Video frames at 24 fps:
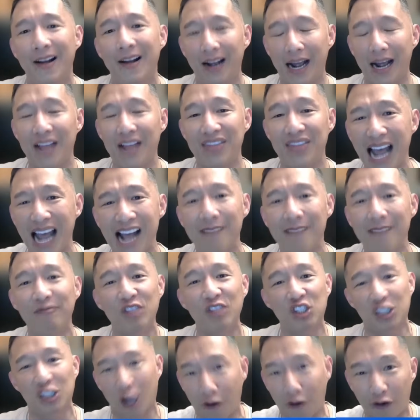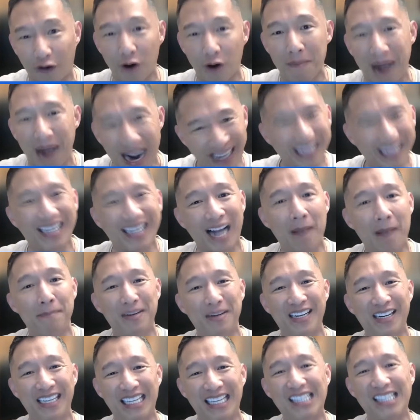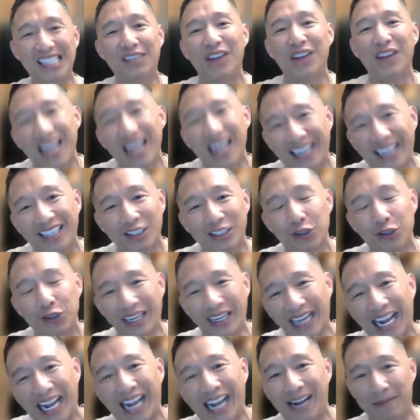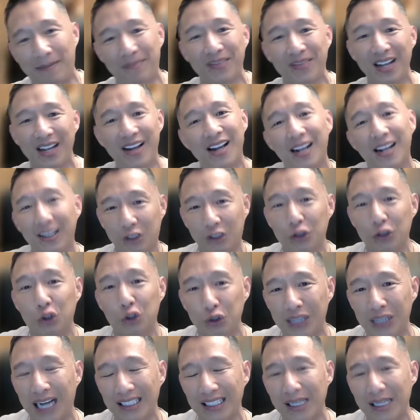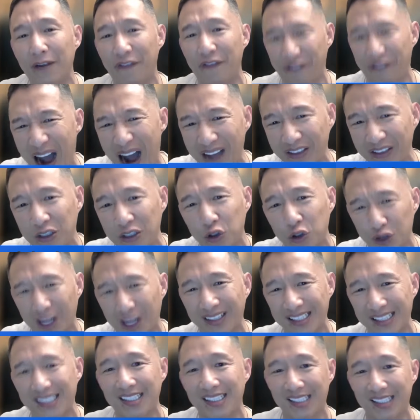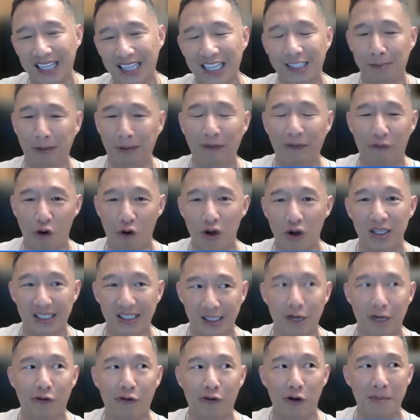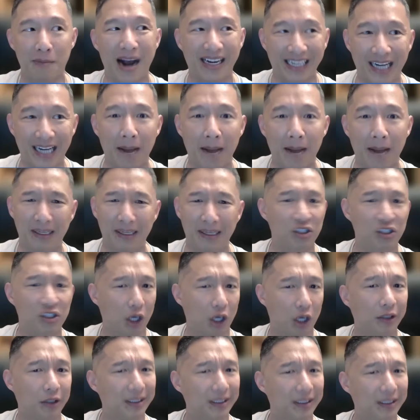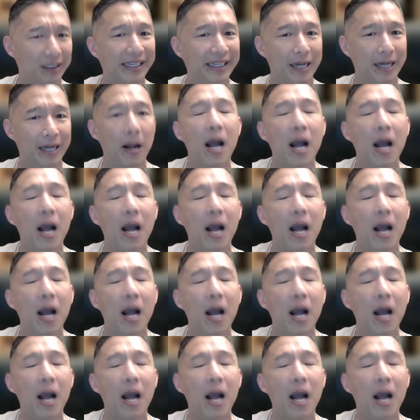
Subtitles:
And then silver mining companies even later to the game, to 2005 and 2006, before the silver mining companies started to heat up.